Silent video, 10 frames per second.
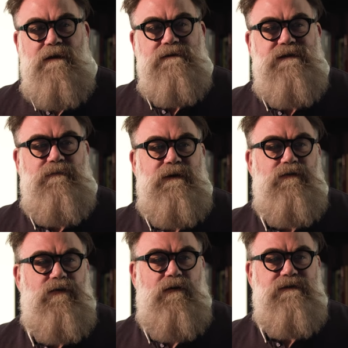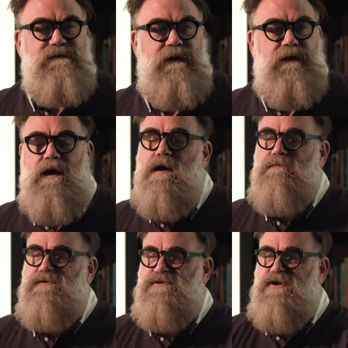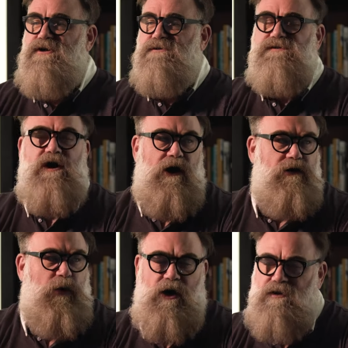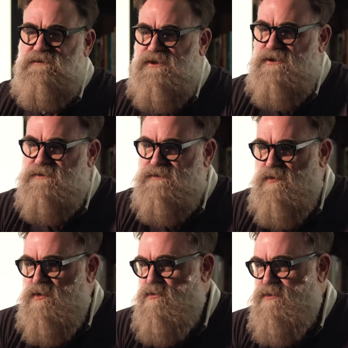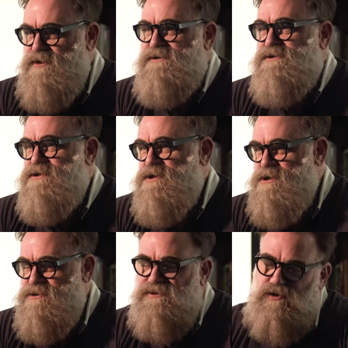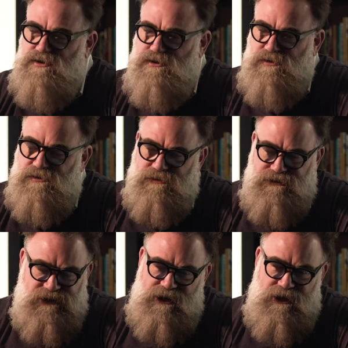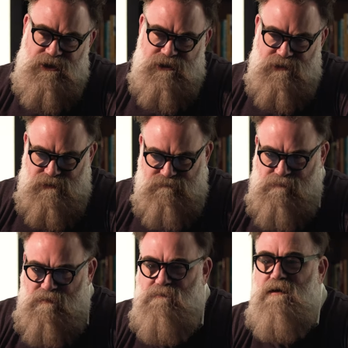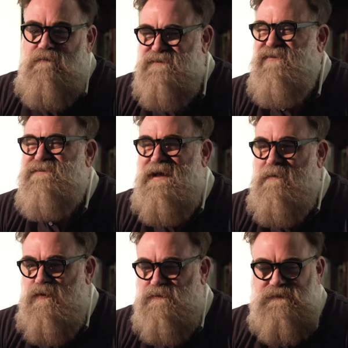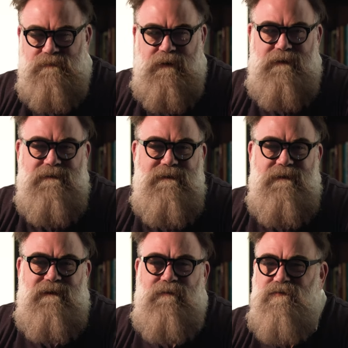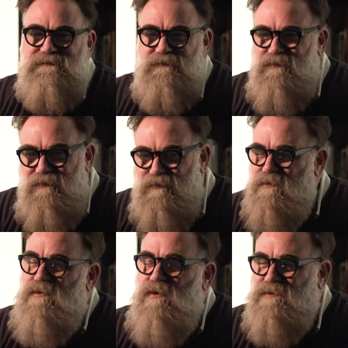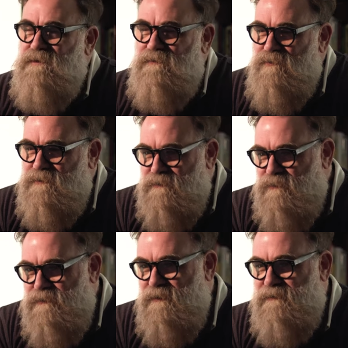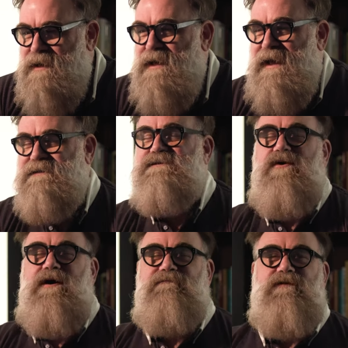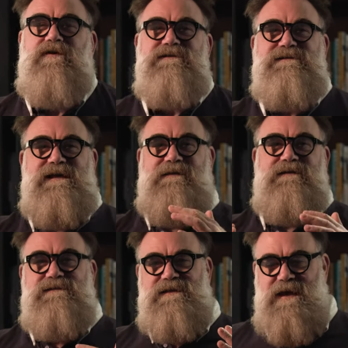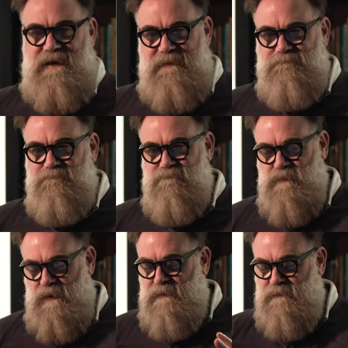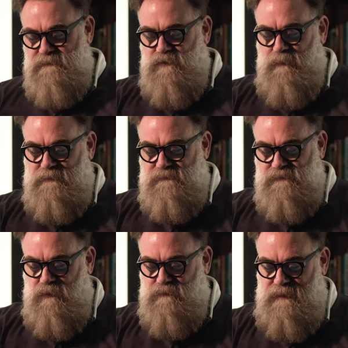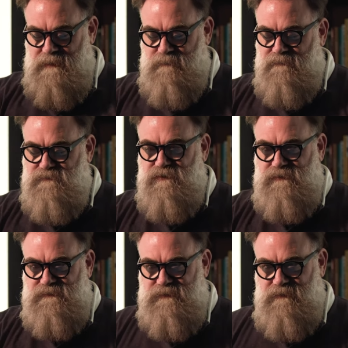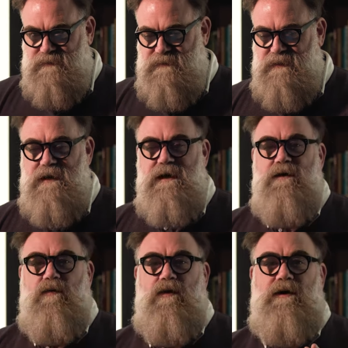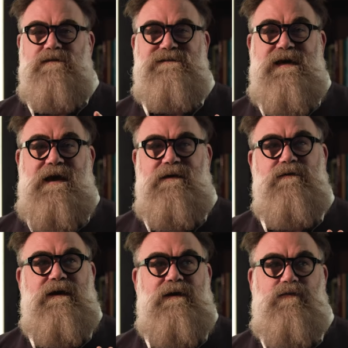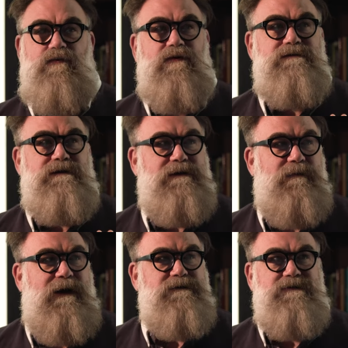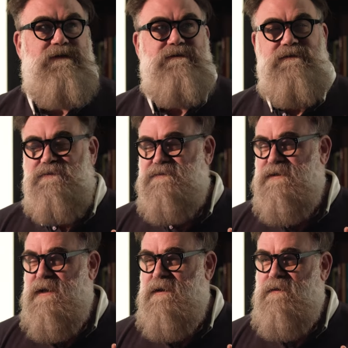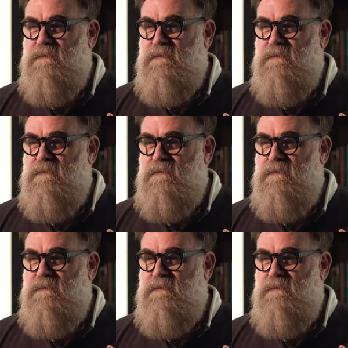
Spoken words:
somebody will always say, you shouldn't talk politics or religion in a social setting. There's always that person, right? And I'm always like, whoa, hold on. And so I've learned to say this thing, right? And let's go back to this quote, the enemy of truth is certainty. What I'll say, it works like magic, is I'll say,